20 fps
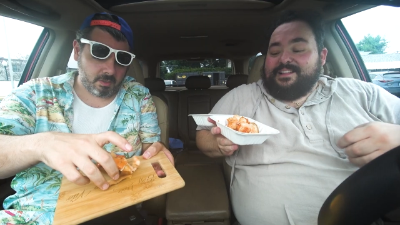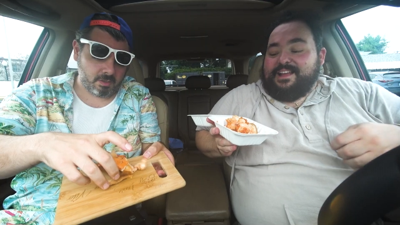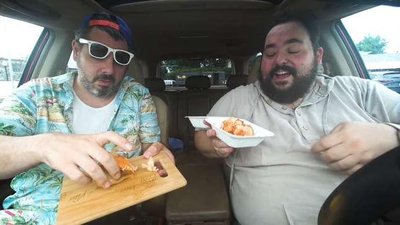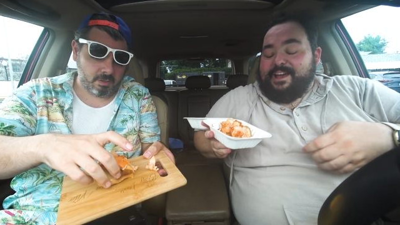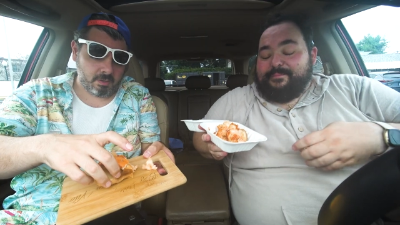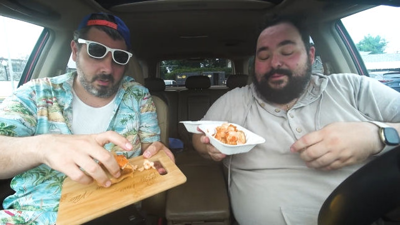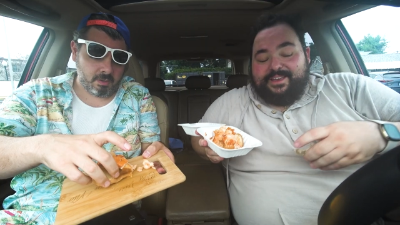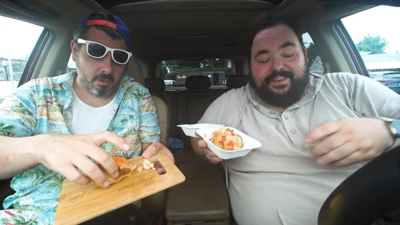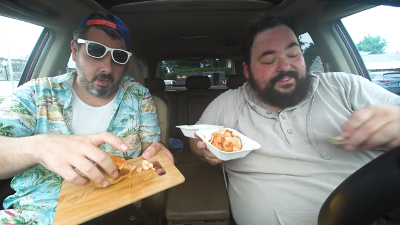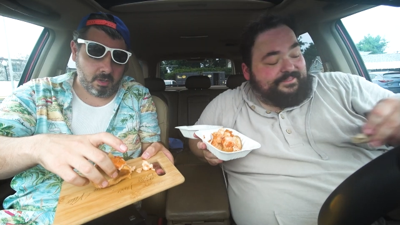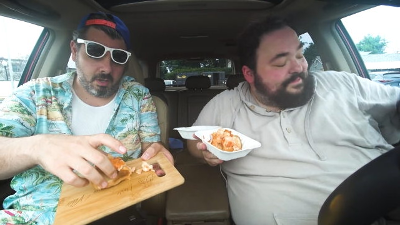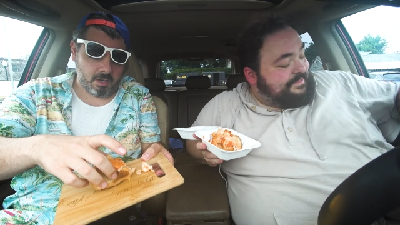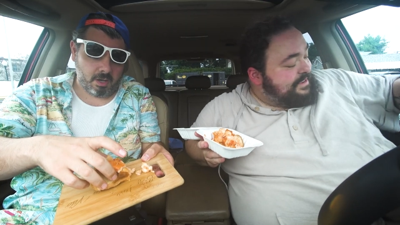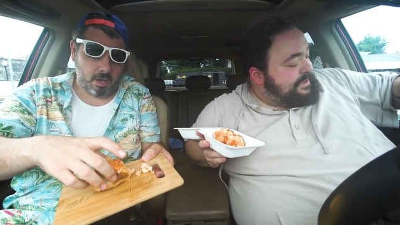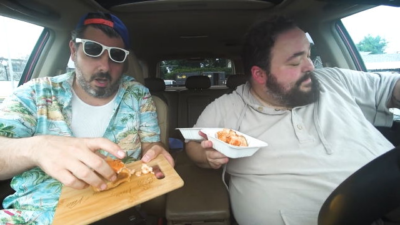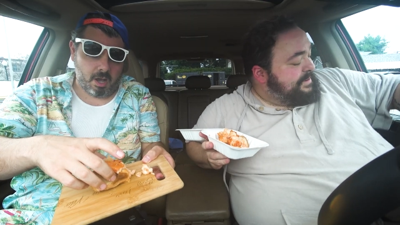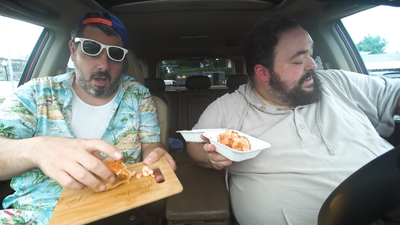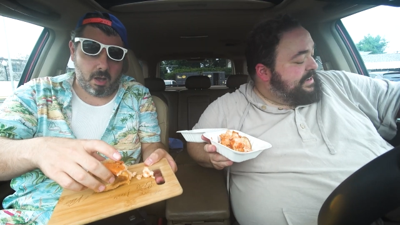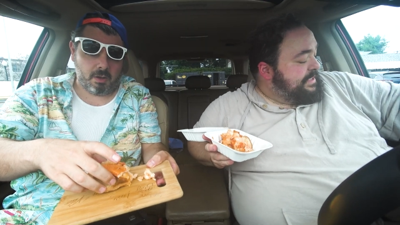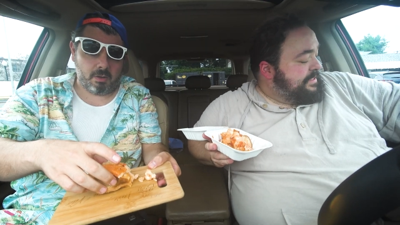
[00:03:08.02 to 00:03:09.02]
Speaker 1: I mean,
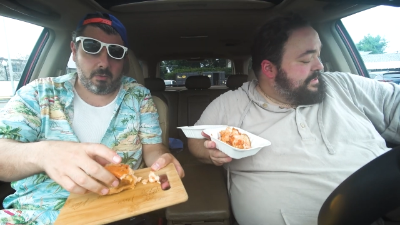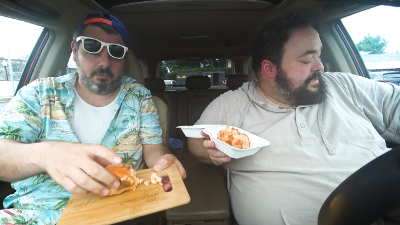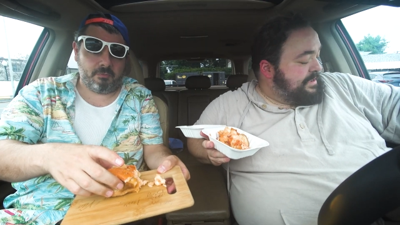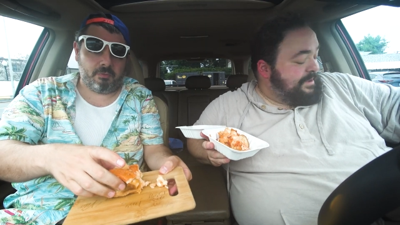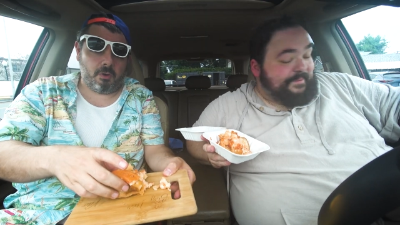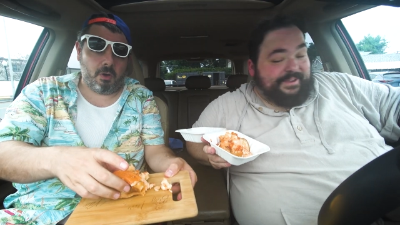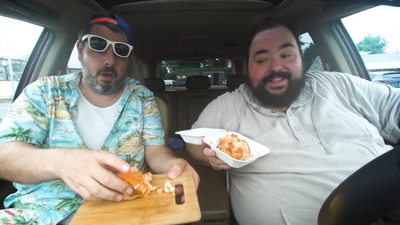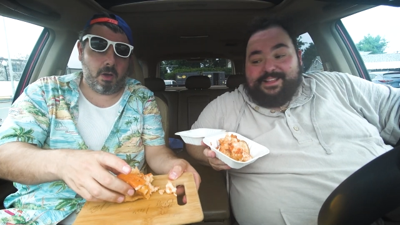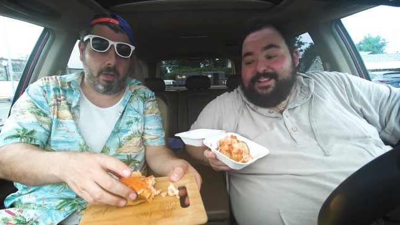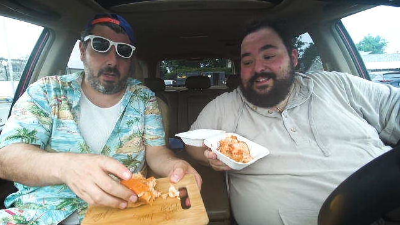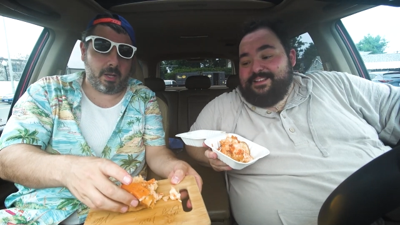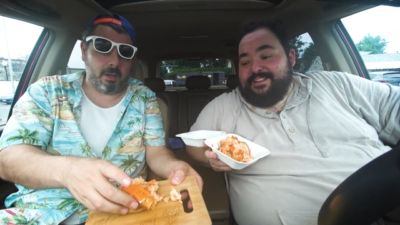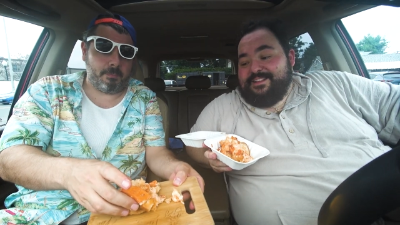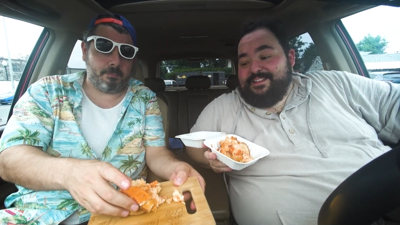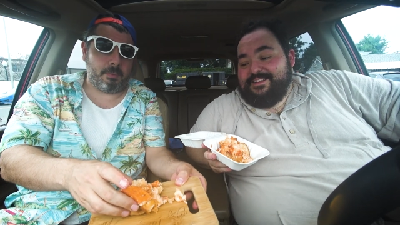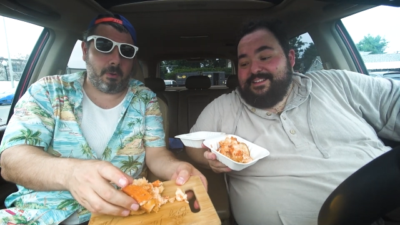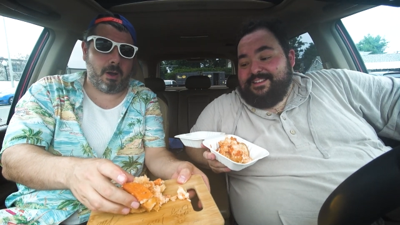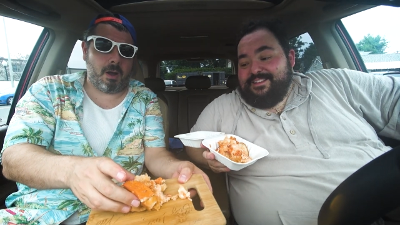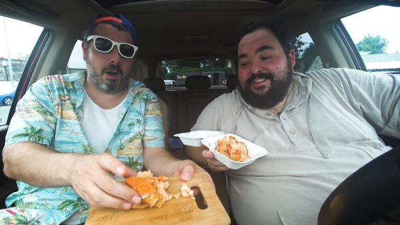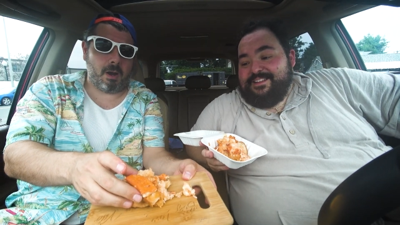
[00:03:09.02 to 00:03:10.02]
Speaker 2: falling
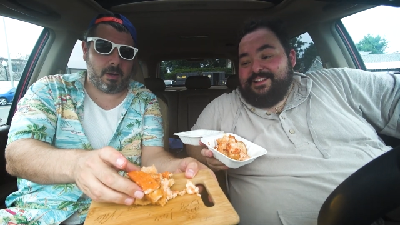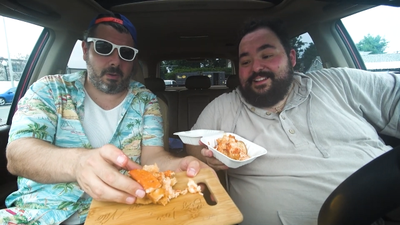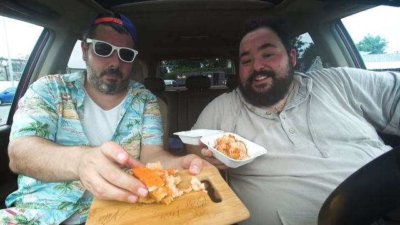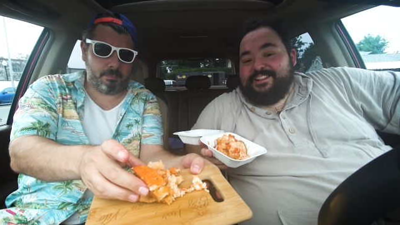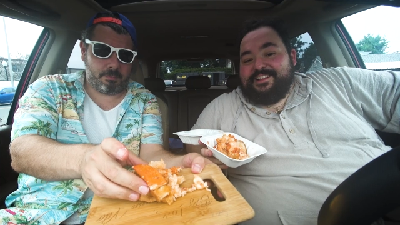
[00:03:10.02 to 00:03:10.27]
apart